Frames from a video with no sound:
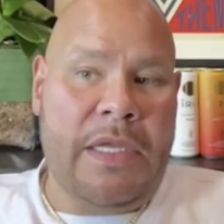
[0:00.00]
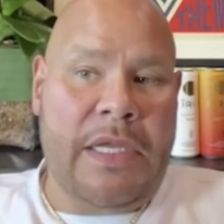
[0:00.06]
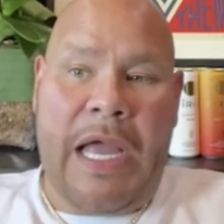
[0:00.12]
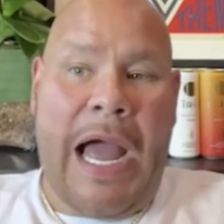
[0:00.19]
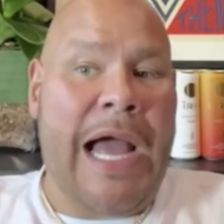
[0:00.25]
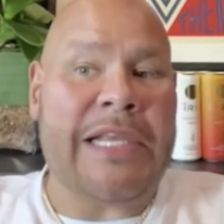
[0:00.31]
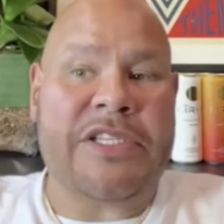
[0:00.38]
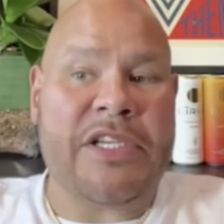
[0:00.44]

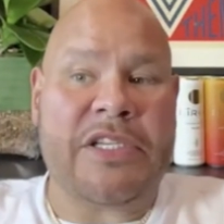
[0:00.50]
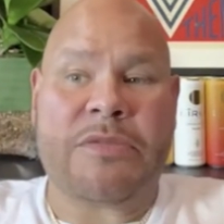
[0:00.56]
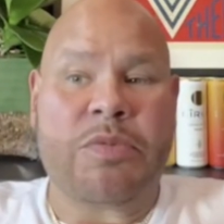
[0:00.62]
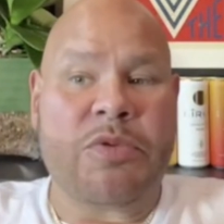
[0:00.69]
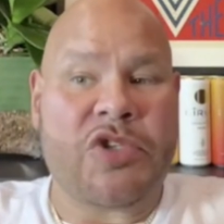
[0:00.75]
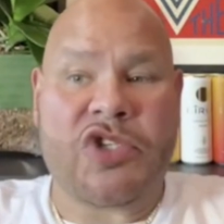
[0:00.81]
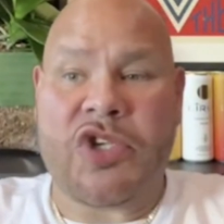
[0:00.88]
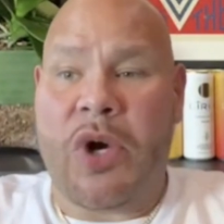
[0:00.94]
Like, I
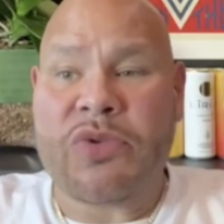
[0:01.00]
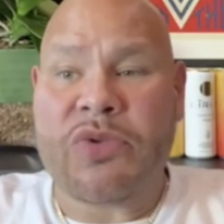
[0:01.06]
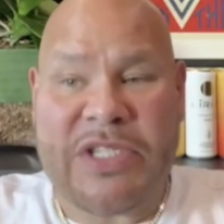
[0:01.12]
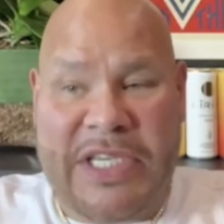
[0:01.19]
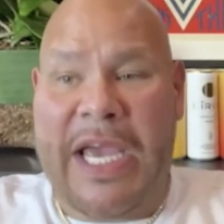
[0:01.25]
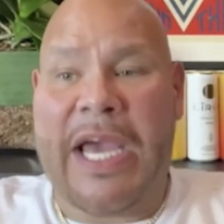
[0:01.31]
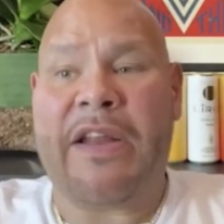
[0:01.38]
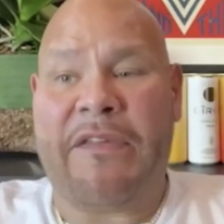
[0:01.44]
just was so
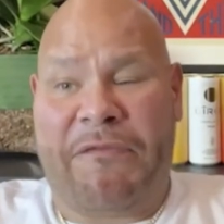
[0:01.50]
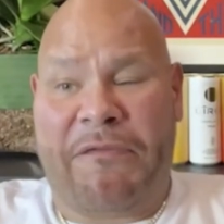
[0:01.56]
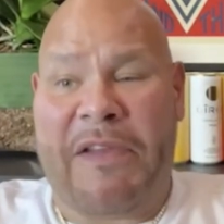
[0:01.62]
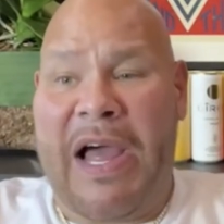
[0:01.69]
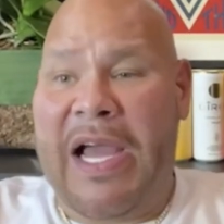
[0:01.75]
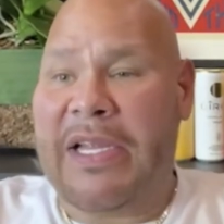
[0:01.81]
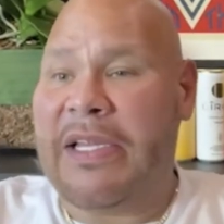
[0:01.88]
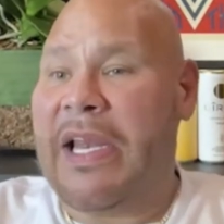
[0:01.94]
scared of
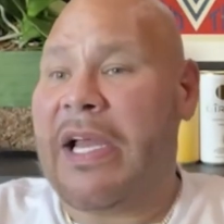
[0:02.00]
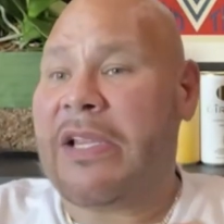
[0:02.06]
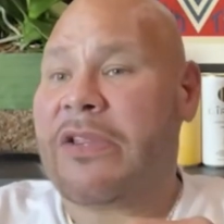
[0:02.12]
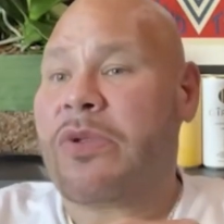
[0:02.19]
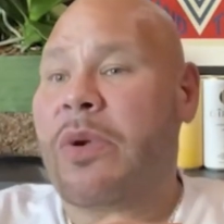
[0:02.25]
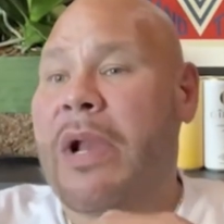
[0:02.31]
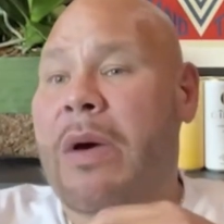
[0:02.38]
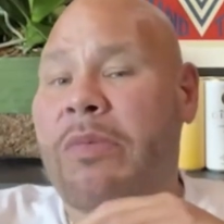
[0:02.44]
flying that
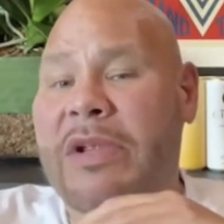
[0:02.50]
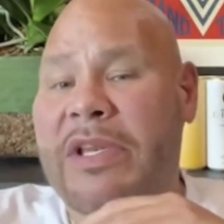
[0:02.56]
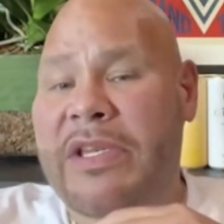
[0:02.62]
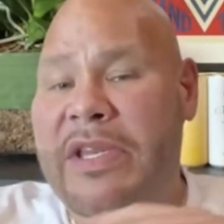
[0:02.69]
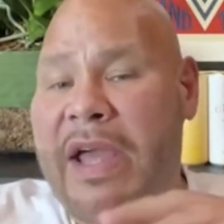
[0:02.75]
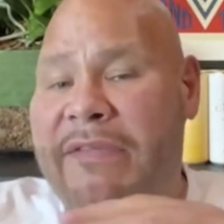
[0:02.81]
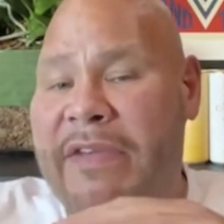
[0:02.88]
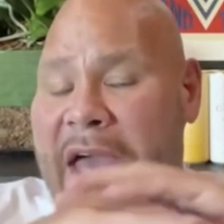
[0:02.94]
I thought I
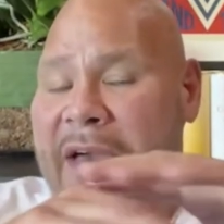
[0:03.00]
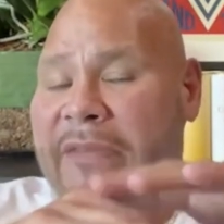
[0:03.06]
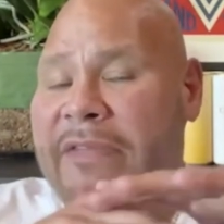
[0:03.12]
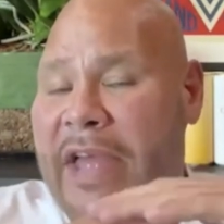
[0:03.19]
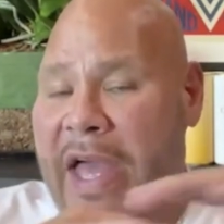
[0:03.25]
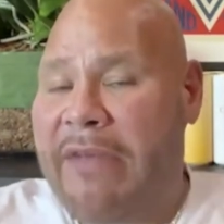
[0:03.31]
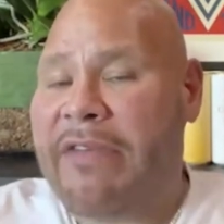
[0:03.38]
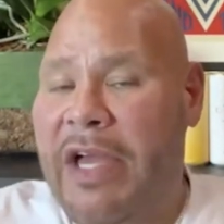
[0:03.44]
would never,
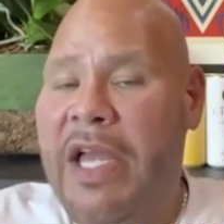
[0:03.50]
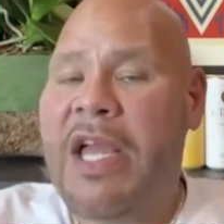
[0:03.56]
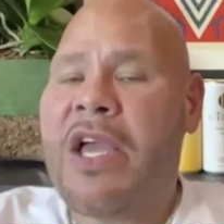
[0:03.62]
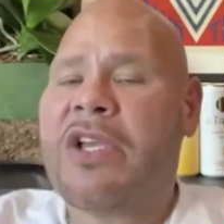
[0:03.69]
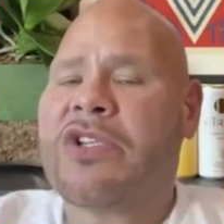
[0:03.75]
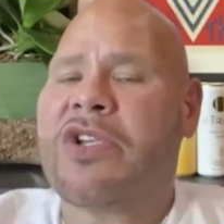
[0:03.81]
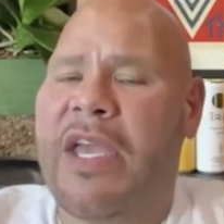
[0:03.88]
ever, ever.